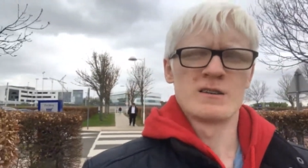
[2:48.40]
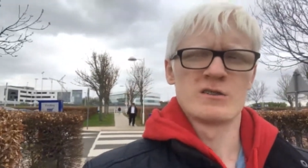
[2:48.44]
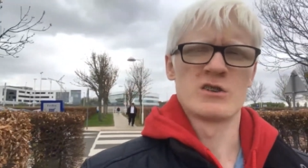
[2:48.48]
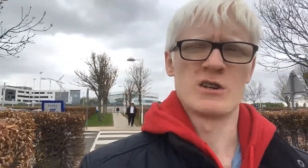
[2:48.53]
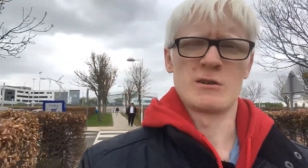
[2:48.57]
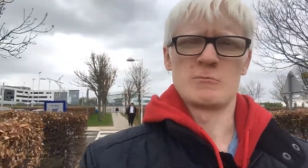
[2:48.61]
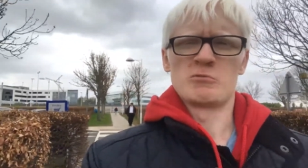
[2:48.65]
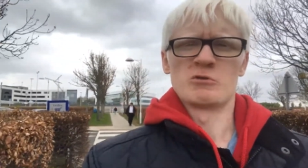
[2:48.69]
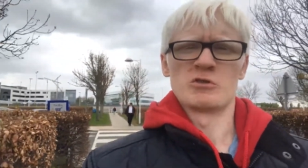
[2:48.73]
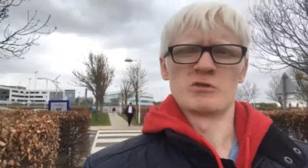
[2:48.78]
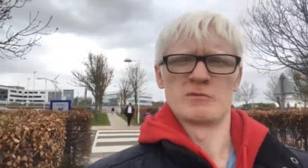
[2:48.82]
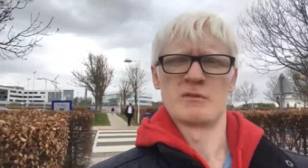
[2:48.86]

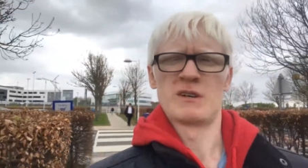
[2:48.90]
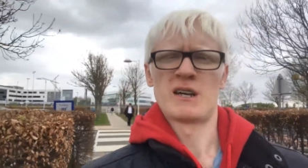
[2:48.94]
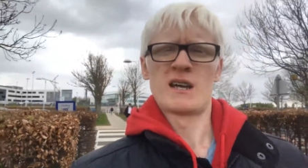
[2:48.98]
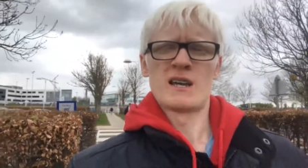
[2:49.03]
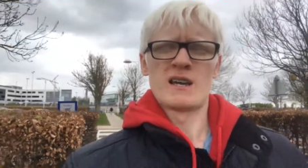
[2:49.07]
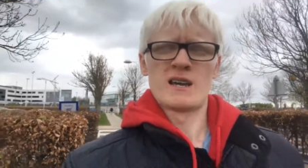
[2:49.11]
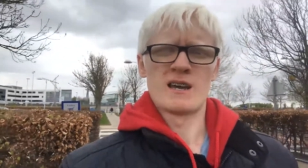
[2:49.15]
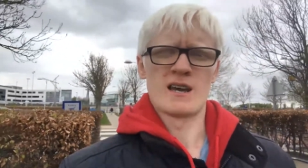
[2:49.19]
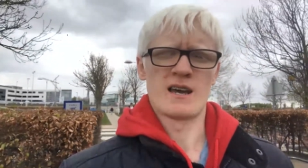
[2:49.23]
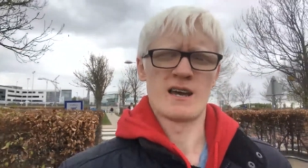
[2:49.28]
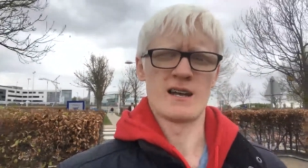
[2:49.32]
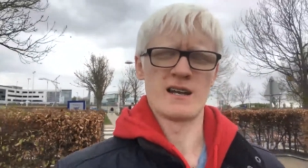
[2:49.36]
Train pulled away,
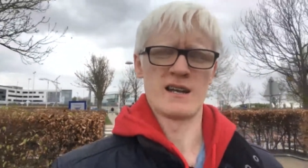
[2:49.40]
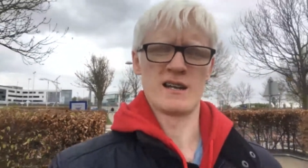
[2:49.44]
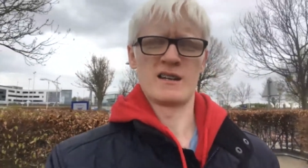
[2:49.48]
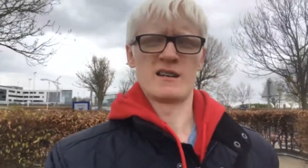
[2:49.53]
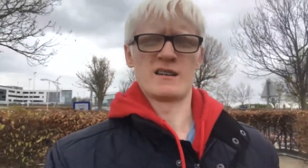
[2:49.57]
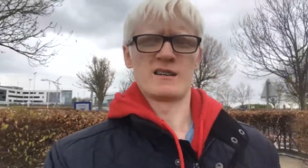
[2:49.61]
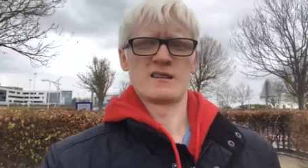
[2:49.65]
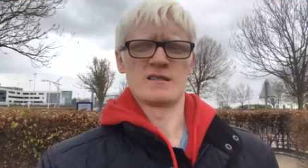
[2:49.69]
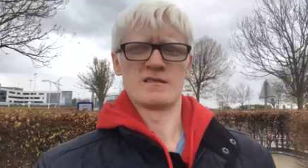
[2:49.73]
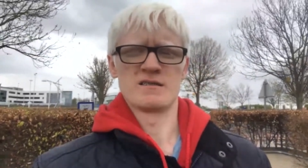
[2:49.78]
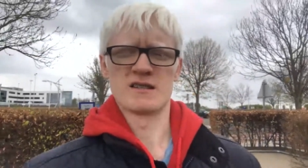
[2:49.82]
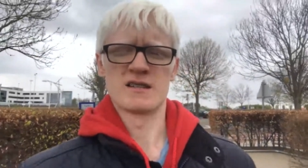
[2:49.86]
and then they
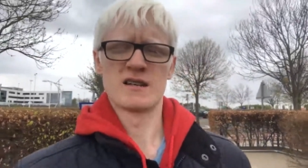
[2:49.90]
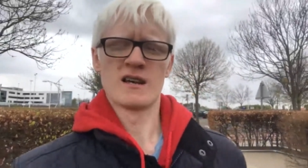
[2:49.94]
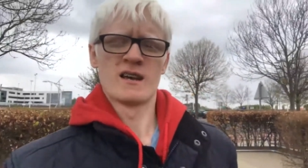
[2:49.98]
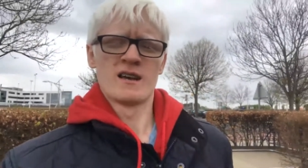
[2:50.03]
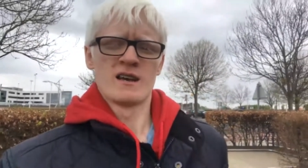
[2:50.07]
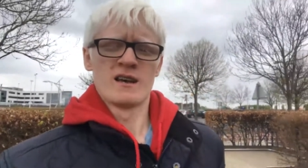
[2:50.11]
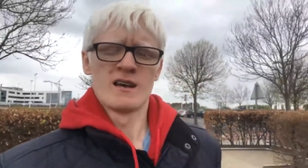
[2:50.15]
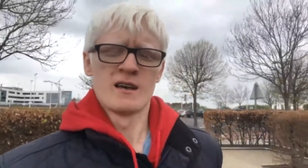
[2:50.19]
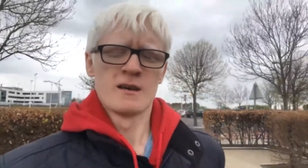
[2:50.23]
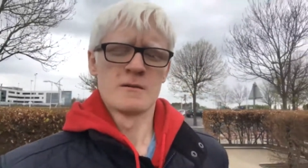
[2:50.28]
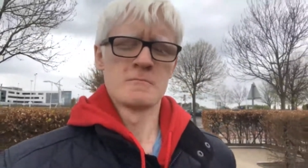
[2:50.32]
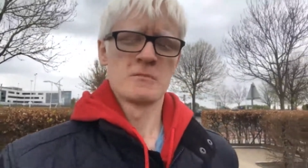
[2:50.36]
announced,
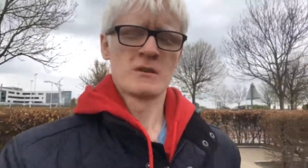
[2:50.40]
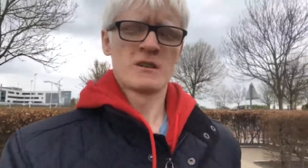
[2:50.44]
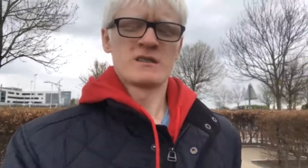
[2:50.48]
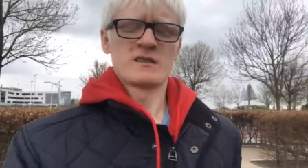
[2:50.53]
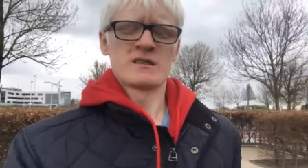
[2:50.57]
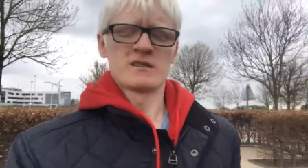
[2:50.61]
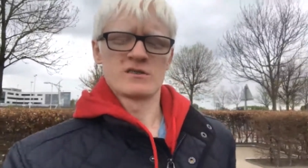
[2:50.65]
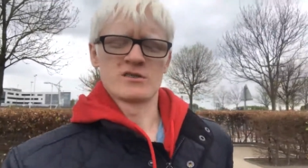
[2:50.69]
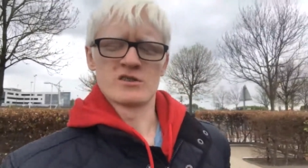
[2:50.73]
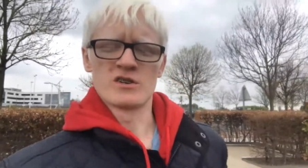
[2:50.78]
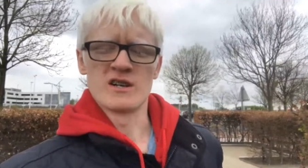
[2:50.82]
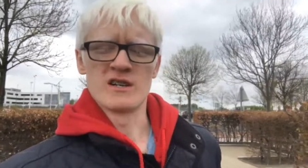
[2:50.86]
because
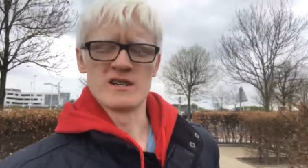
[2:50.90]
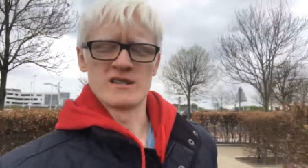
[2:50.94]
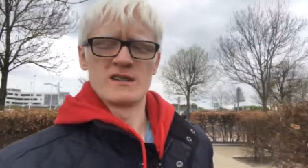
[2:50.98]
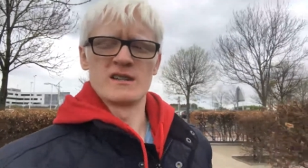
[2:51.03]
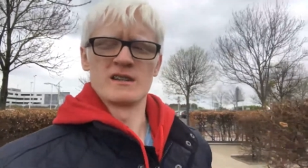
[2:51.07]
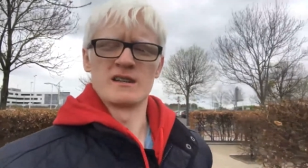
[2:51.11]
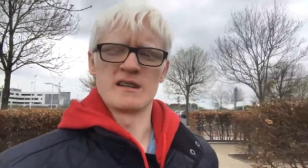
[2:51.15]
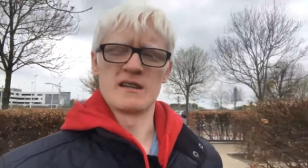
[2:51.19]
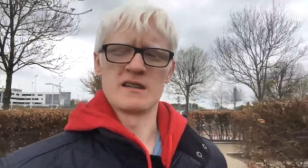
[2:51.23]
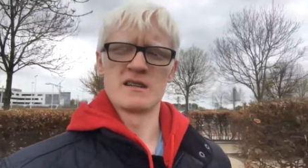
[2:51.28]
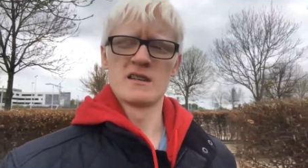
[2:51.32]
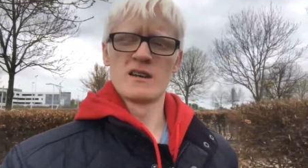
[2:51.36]
this train is
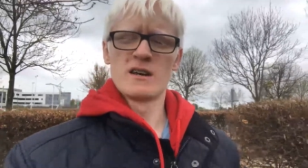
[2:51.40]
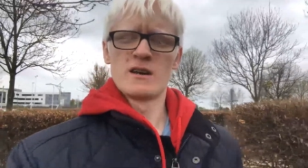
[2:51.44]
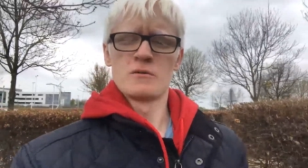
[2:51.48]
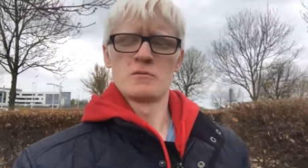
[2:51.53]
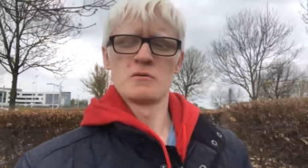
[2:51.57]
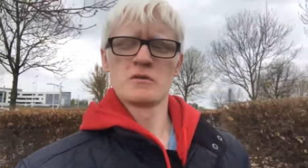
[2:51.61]
delayed,